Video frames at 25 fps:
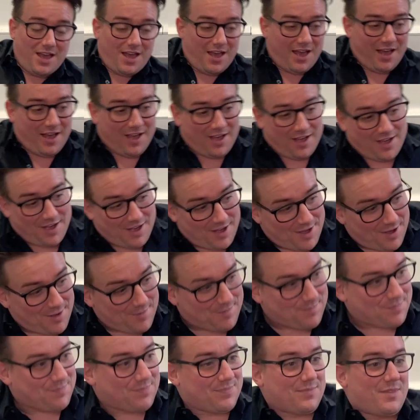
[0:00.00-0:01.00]

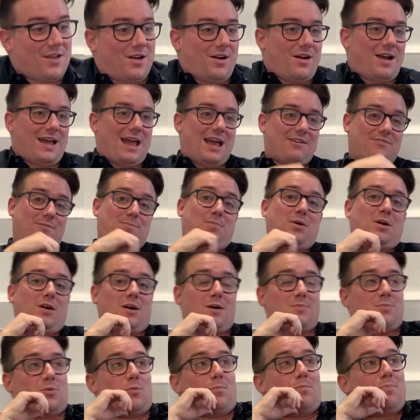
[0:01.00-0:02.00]
I have a
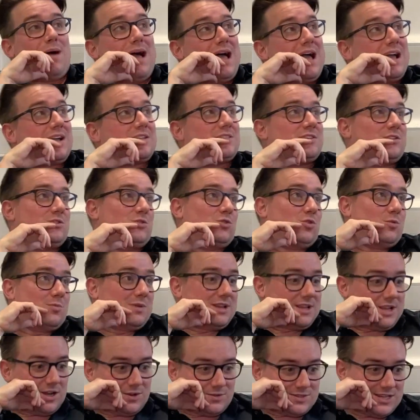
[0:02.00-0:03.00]
purple bag that
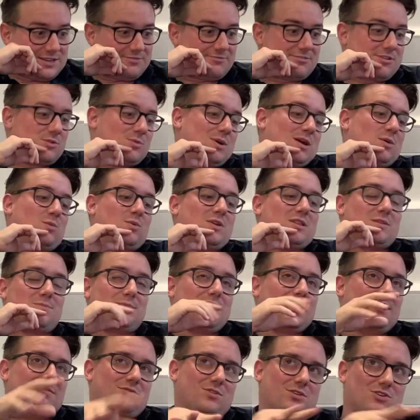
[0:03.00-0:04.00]
normally goes everywhere with
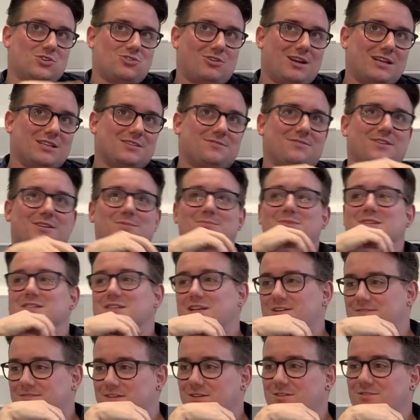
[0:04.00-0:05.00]
me. I've not transferred my
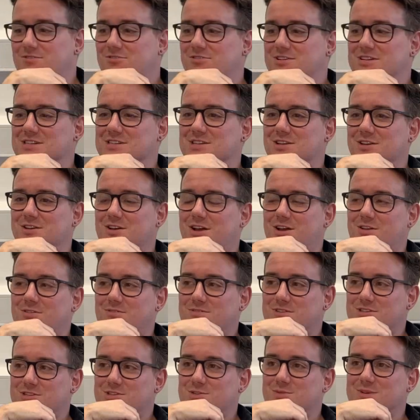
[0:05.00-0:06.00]
stuff over
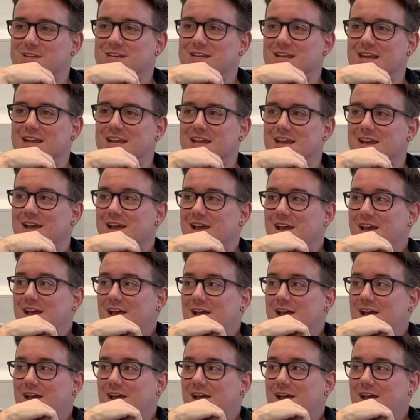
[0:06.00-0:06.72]
to it yet.